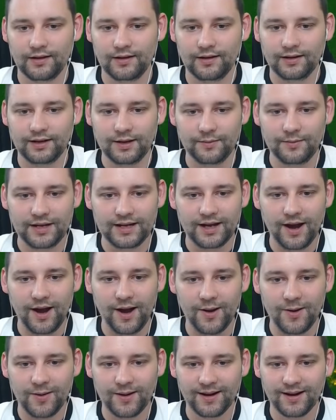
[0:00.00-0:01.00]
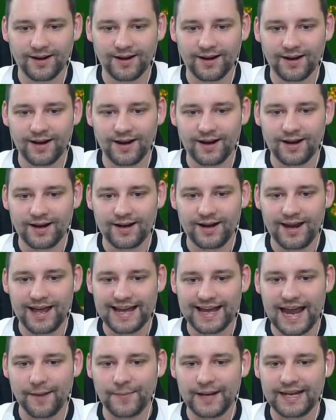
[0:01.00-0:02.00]
Look at me go!
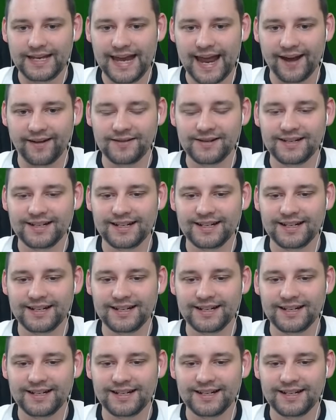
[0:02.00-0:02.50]
Look at me now.